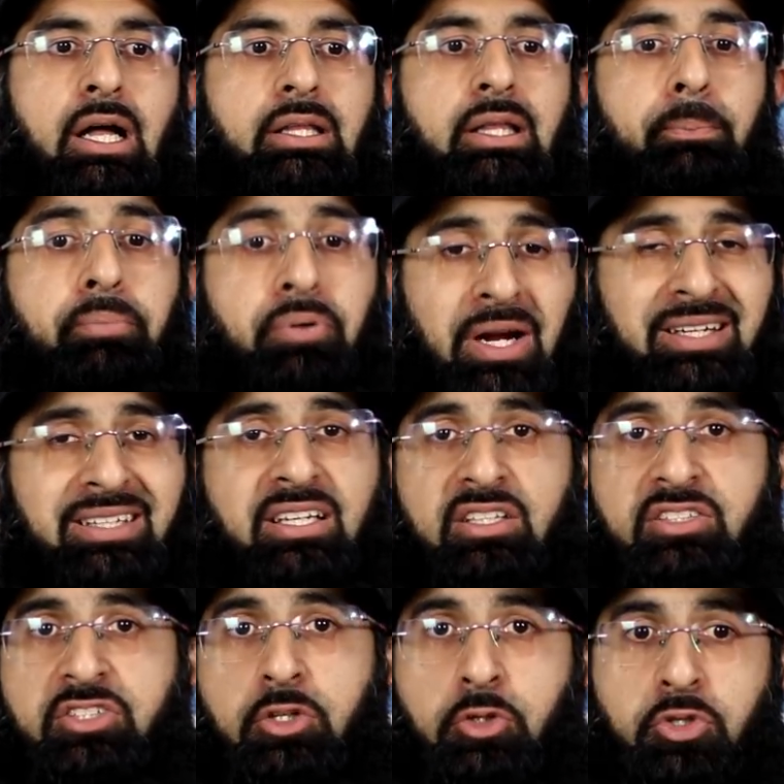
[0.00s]
A
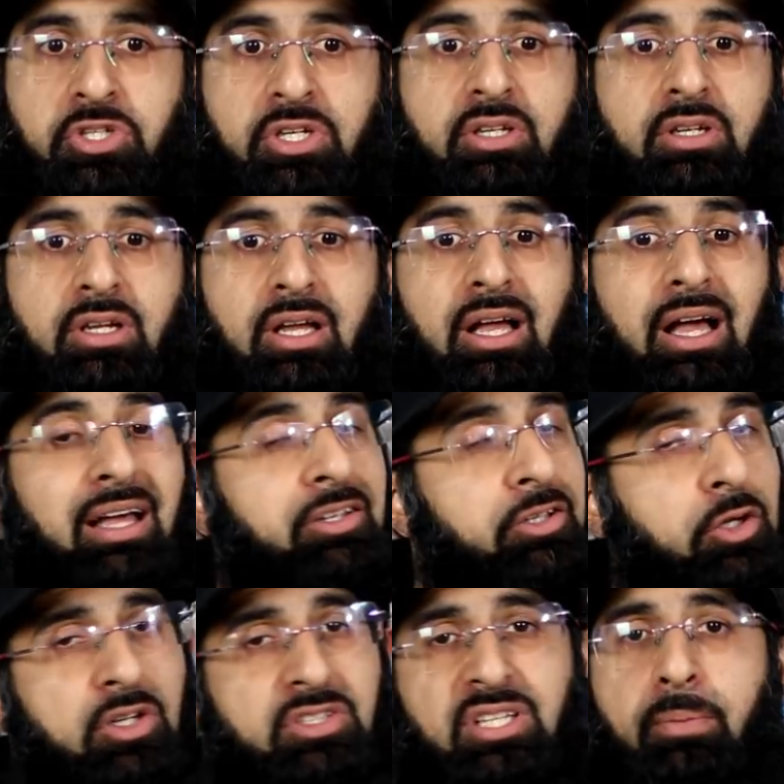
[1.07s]
practical solution uh,
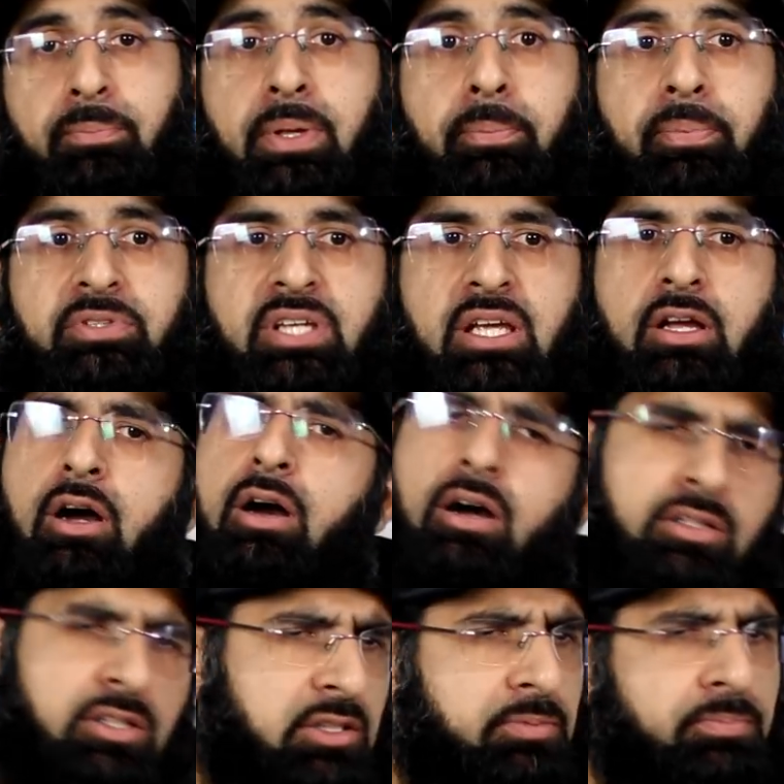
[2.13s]
you got some people saying
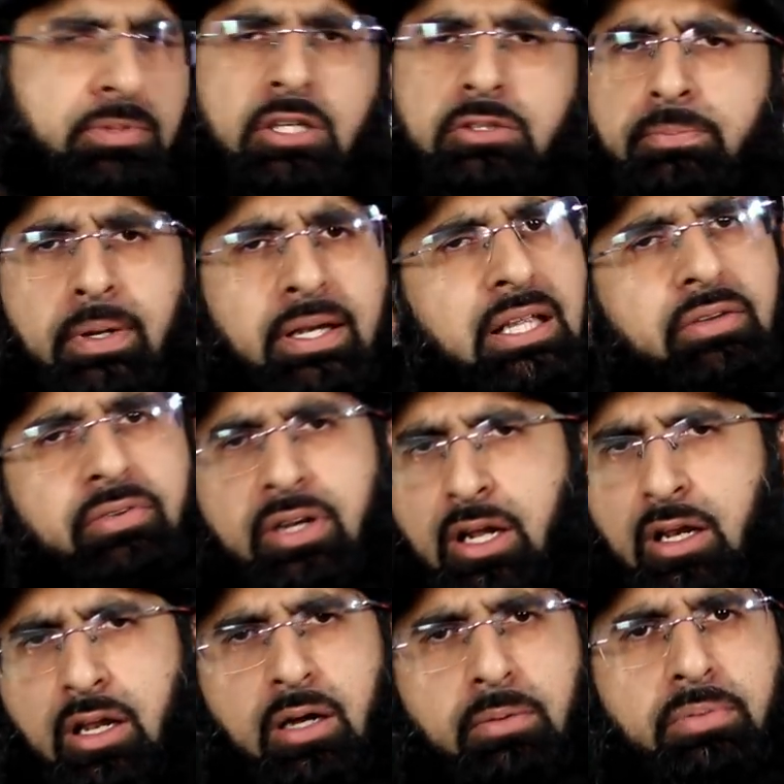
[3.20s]
oh just just believe in
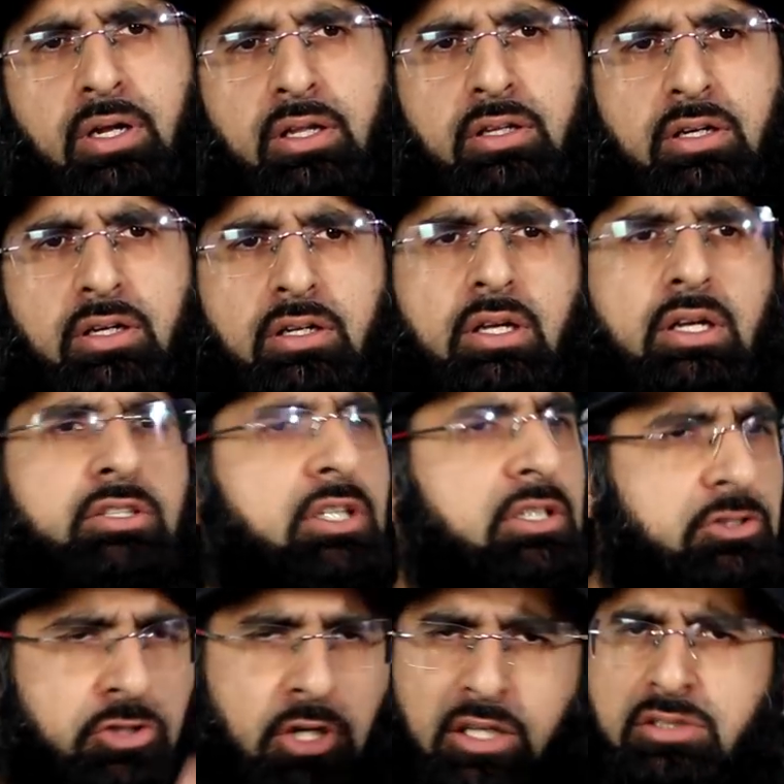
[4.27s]
allah brother
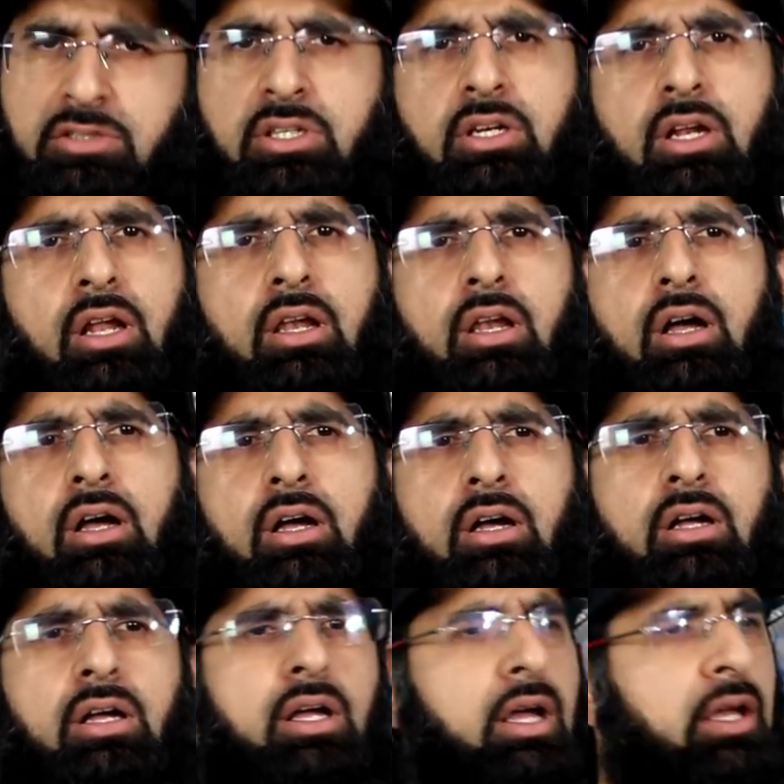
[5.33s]
just trust in
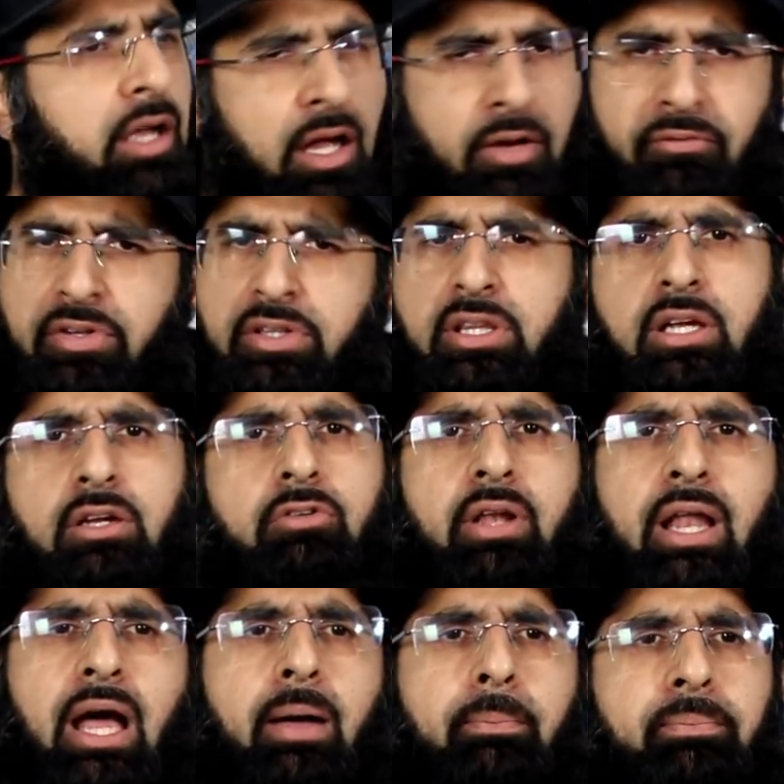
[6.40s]
allah everything
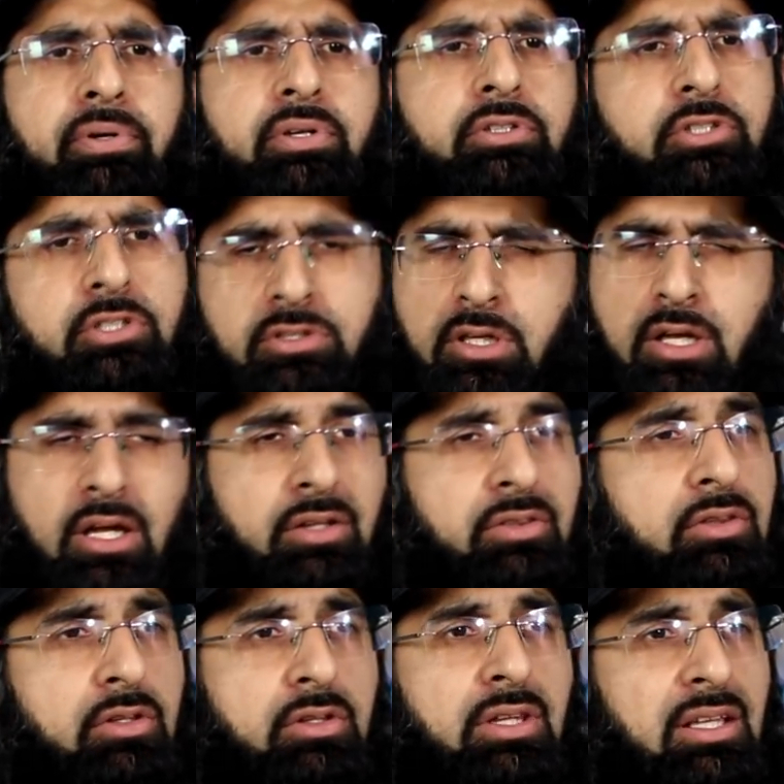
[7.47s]
will happen just
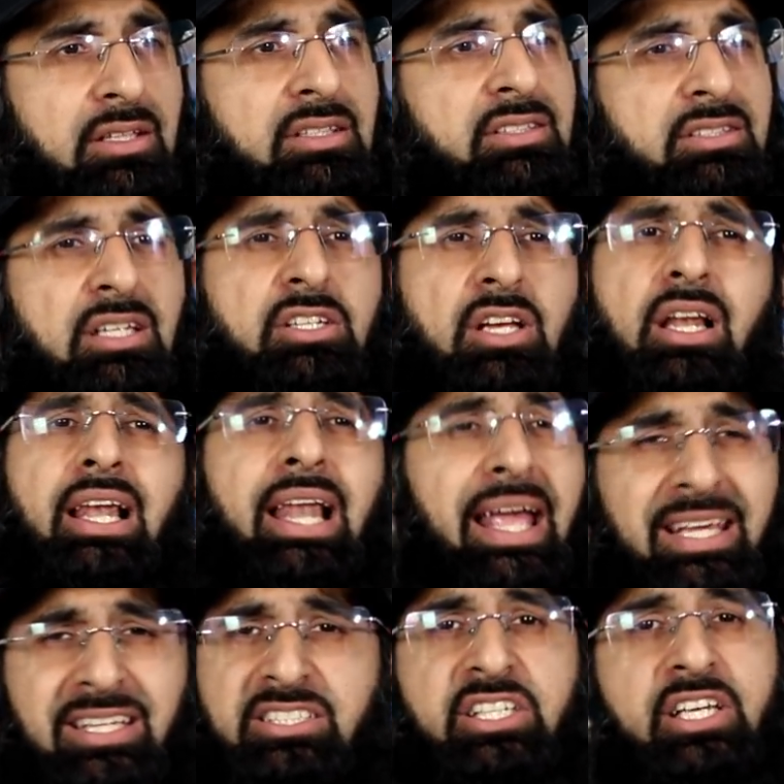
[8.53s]
there's such a
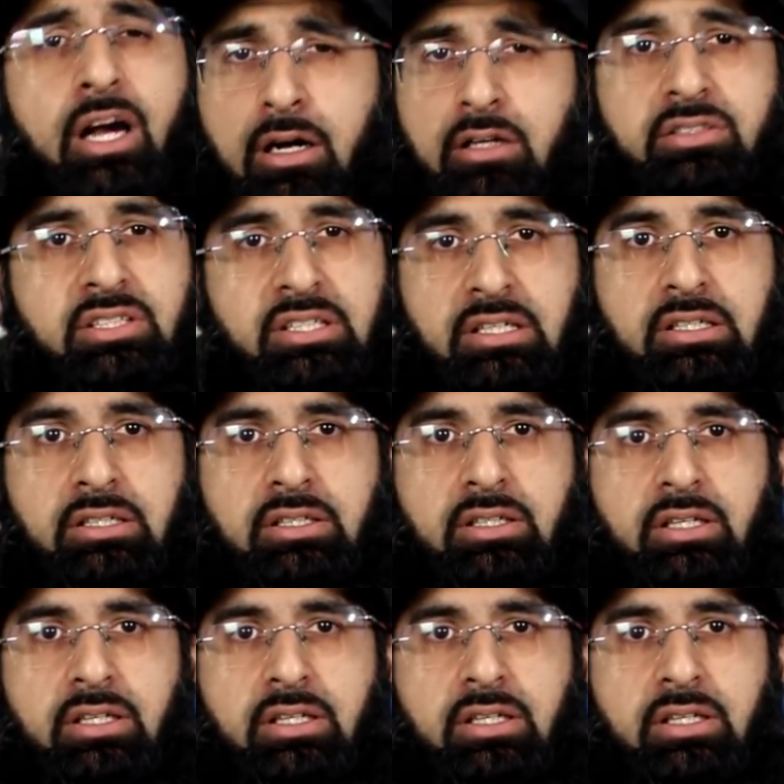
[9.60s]
lazy answer